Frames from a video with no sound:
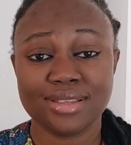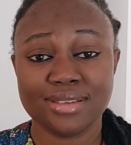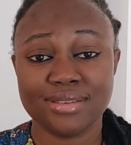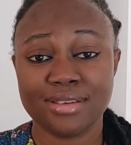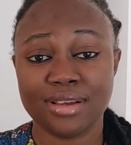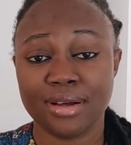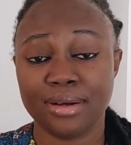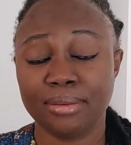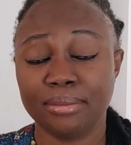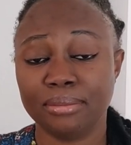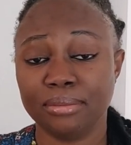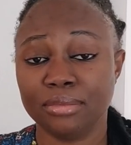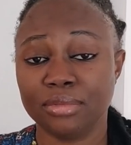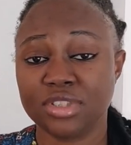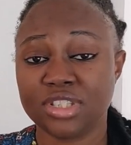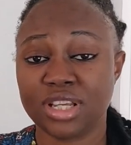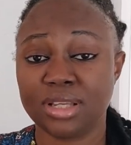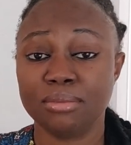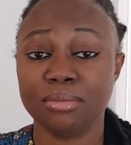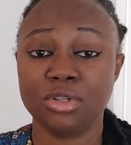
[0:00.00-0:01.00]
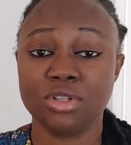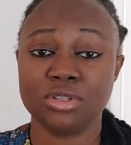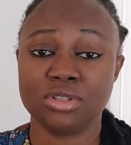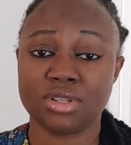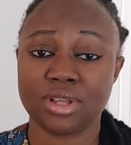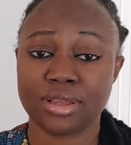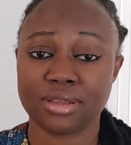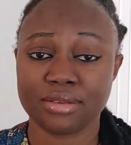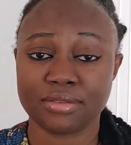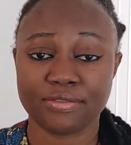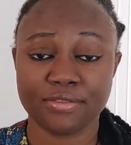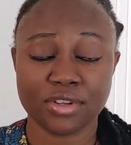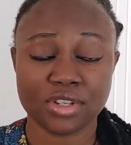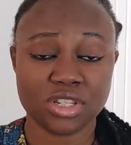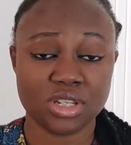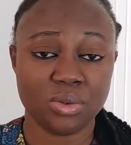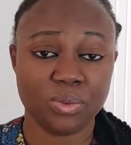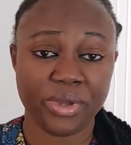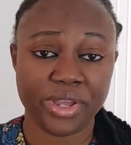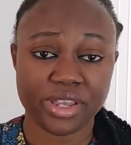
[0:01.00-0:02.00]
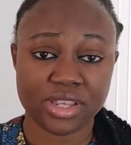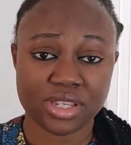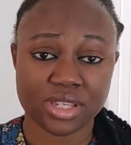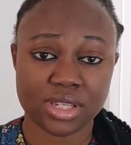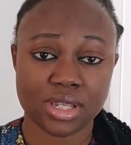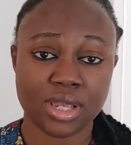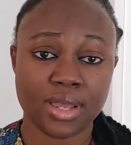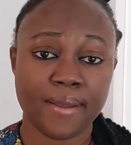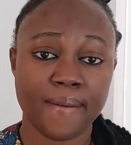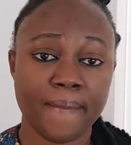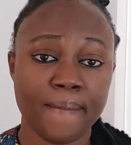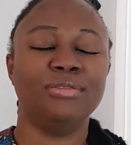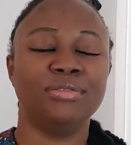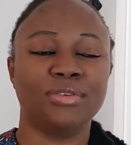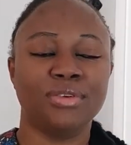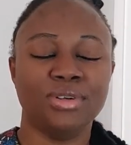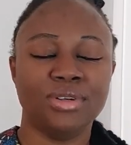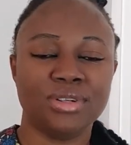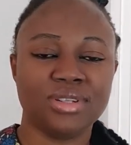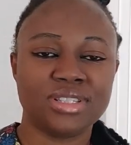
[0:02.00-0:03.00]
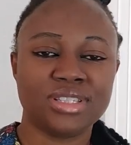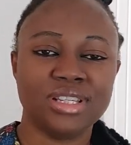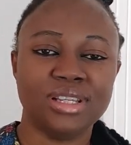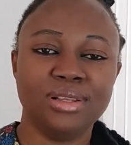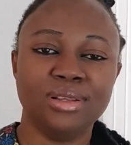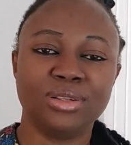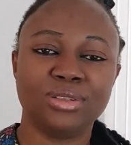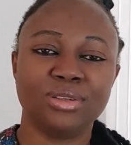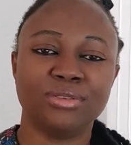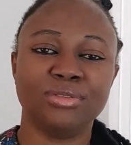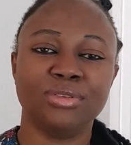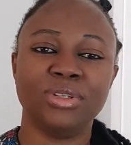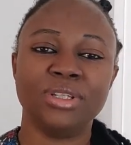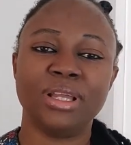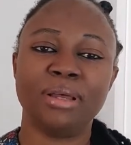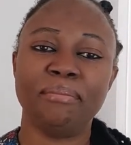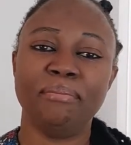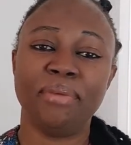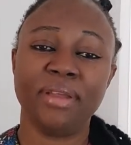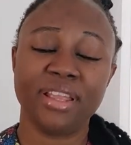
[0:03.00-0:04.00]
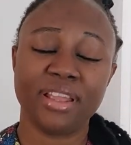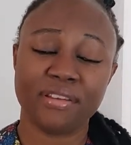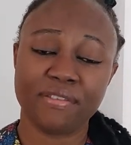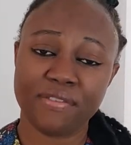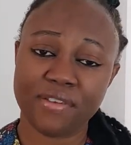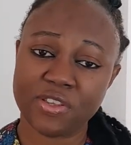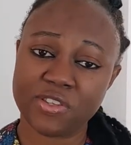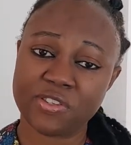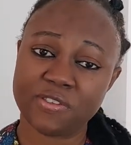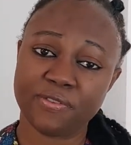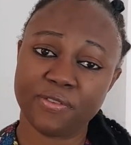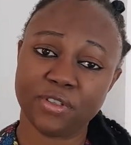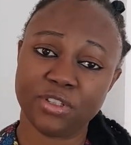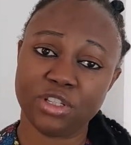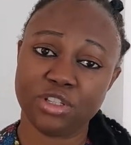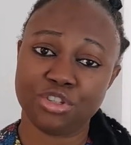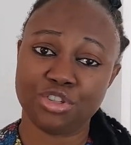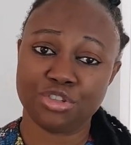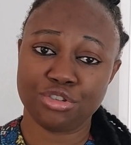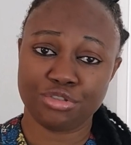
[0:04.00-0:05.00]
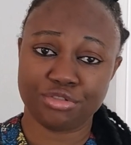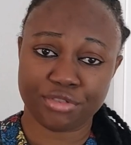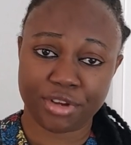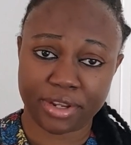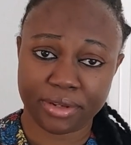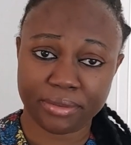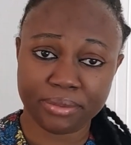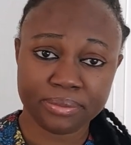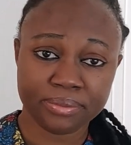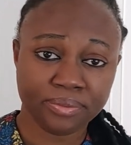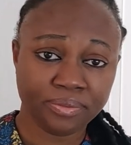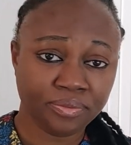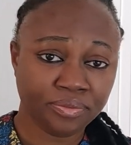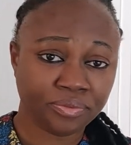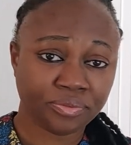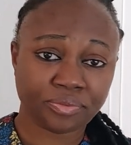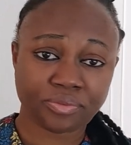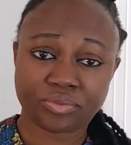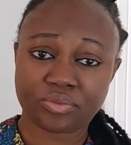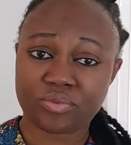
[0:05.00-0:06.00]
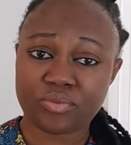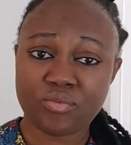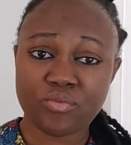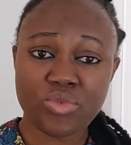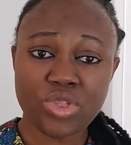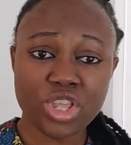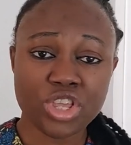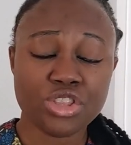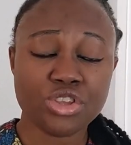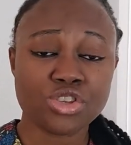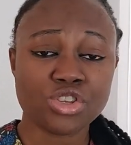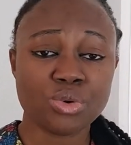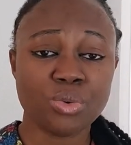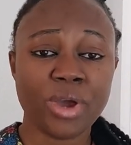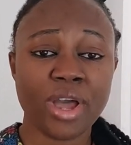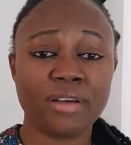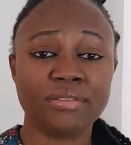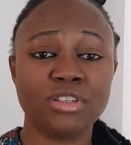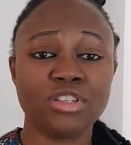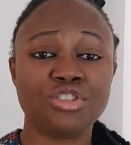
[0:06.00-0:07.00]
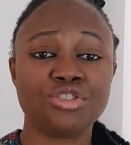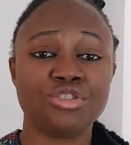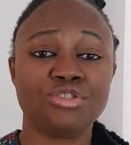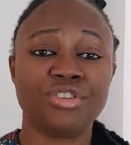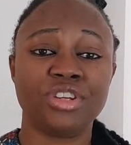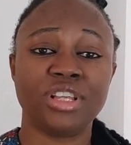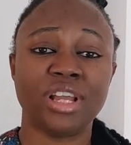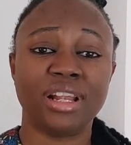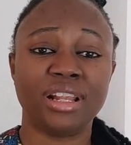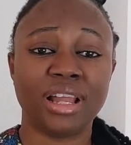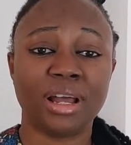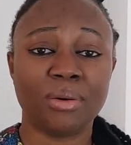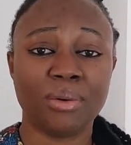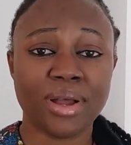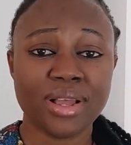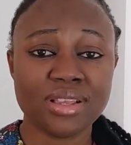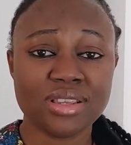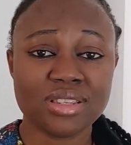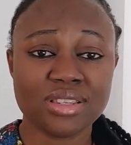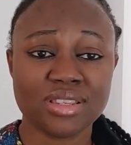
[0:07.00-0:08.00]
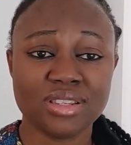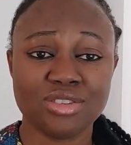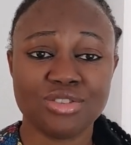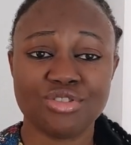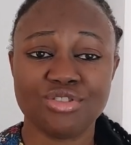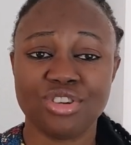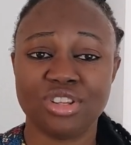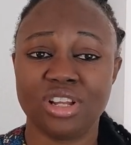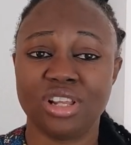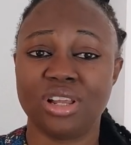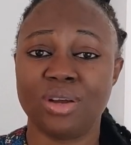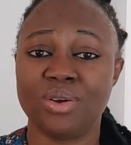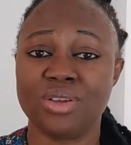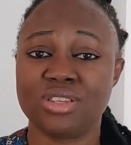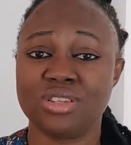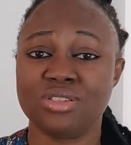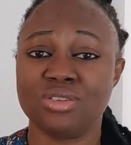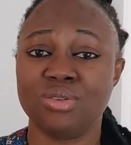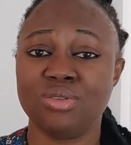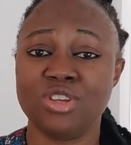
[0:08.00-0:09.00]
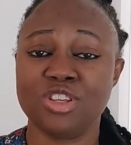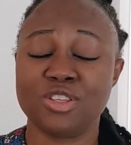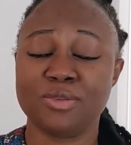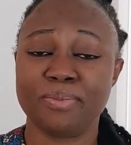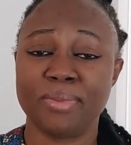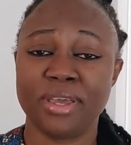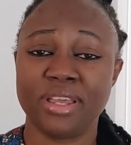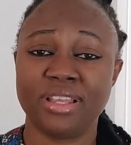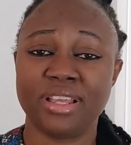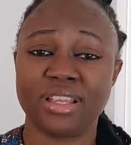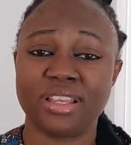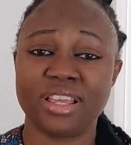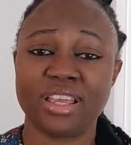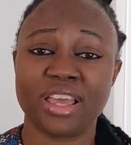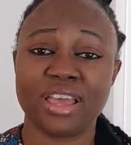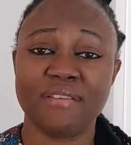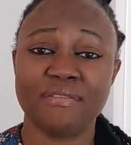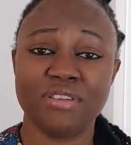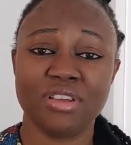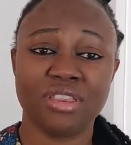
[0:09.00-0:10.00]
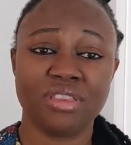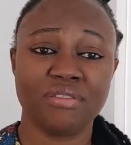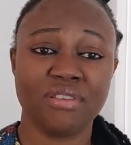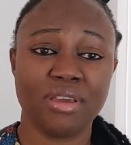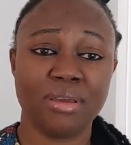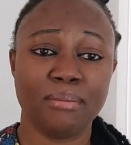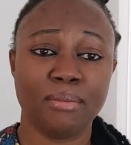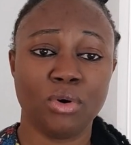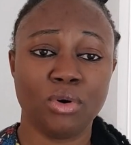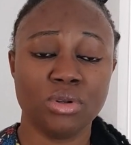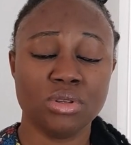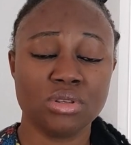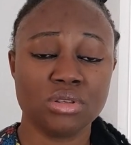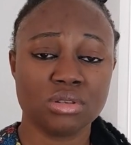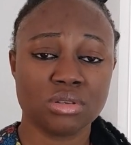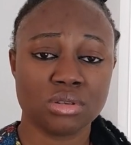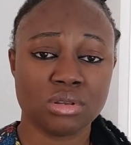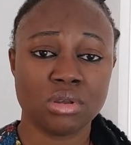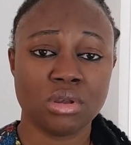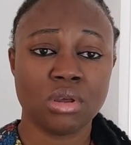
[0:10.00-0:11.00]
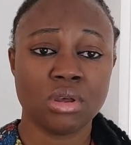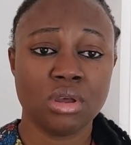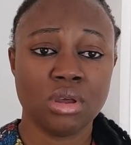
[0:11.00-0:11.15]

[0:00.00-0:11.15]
10 months, like 40 weeks. Of course, a lot of other benefits for the children. You know, so we have the children allowance. The children allowance is always paid, I think, every 3 months.